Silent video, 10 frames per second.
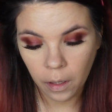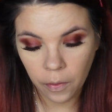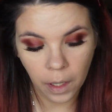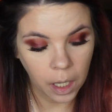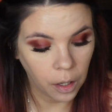
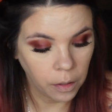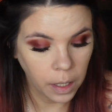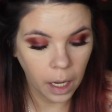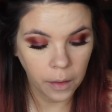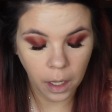They get her
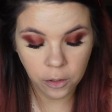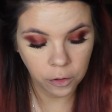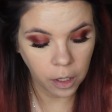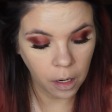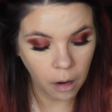down, they
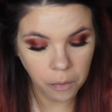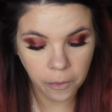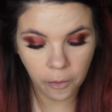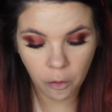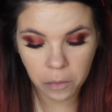string her up
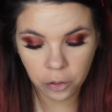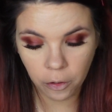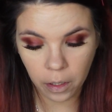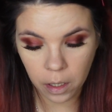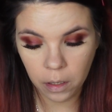from a
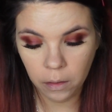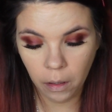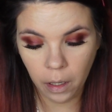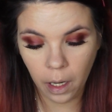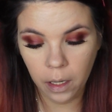tree,
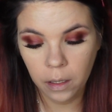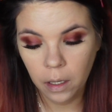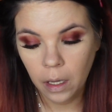okay?